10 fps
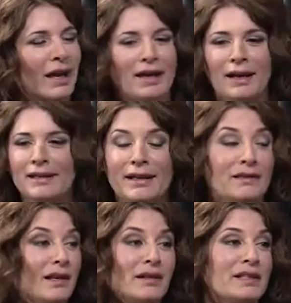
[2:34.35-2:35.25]
And I
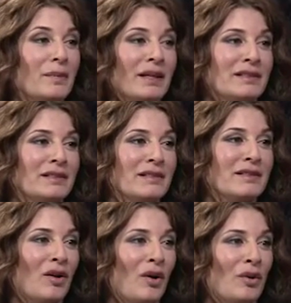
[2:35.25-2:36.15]
like the unexpected.
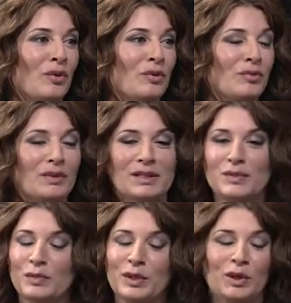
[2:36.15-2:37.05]
So it's
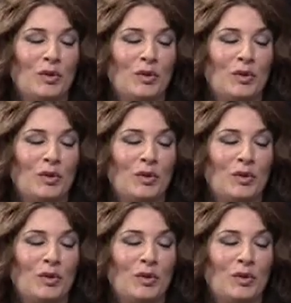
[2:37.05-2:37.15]
been a